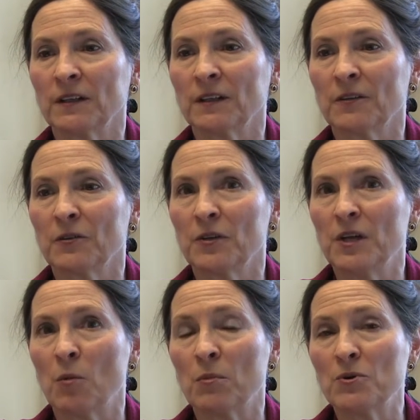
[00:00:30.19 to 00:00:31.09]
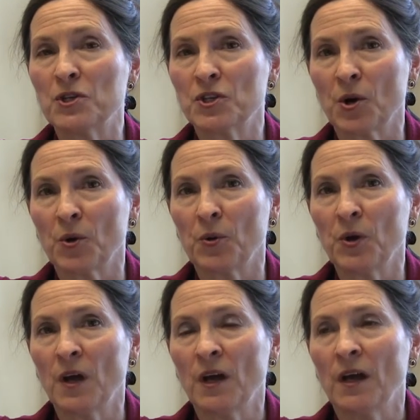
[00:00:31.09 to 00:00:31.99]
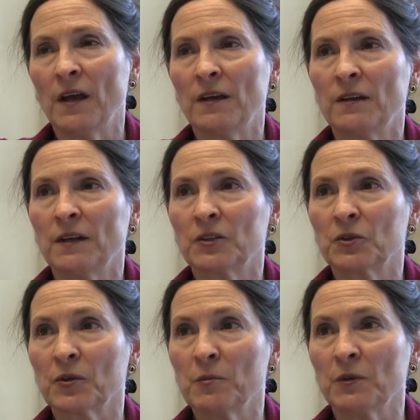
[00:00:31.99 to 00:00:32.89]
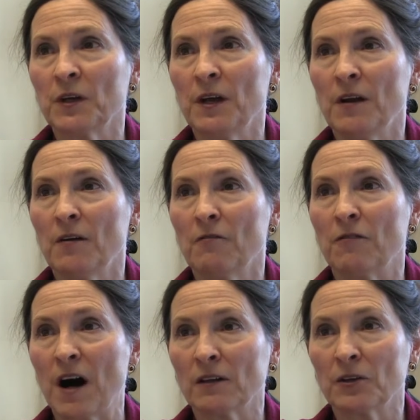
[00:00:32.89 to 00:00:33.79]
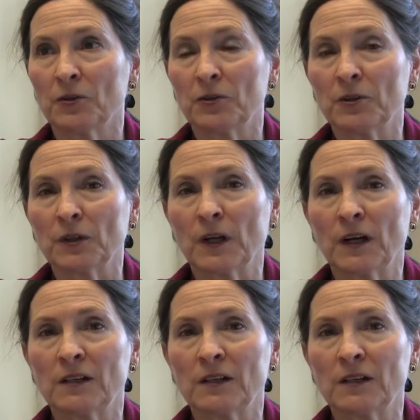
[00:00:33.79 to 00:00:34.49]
The numbers showed an extremely volatile